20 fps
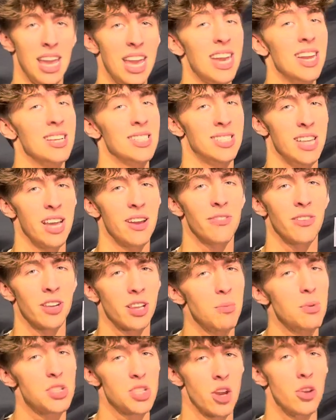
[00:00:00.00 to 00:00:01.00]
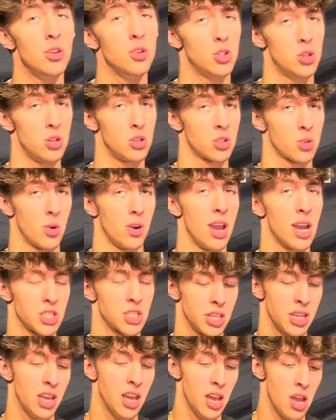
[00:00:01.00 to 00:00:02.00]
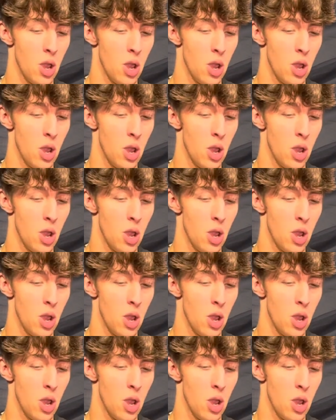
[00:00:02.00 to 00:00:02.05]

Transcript: It is different. Let me tell you a true story, actually.